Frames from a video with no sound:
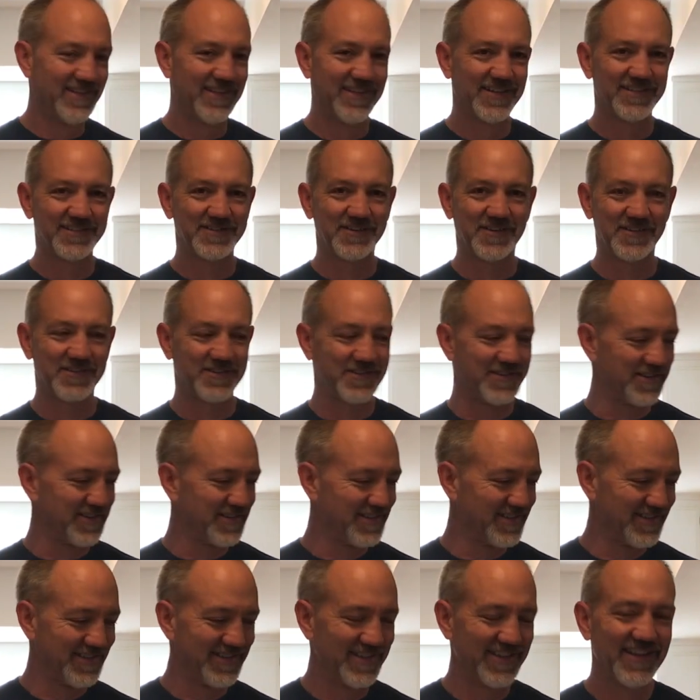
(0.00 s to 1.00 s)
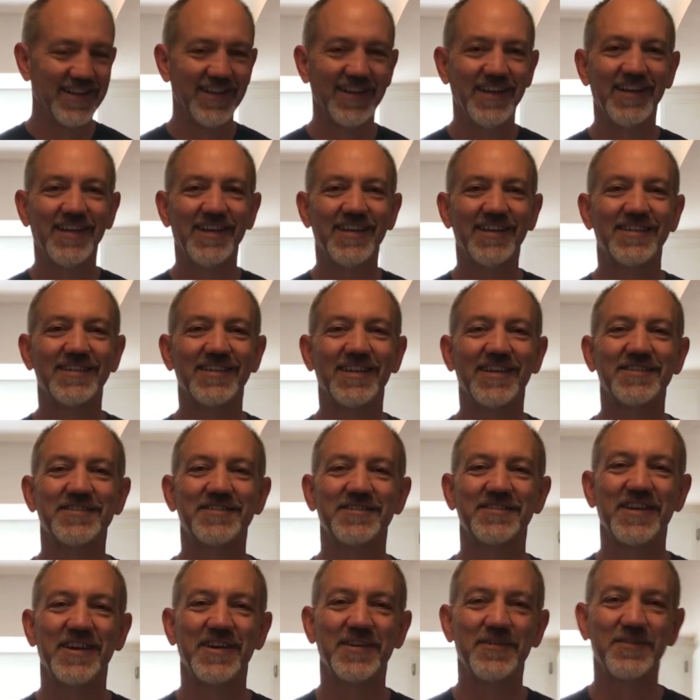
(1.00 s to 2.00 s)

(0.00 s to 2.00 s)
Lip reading: there's our dog. Yesterday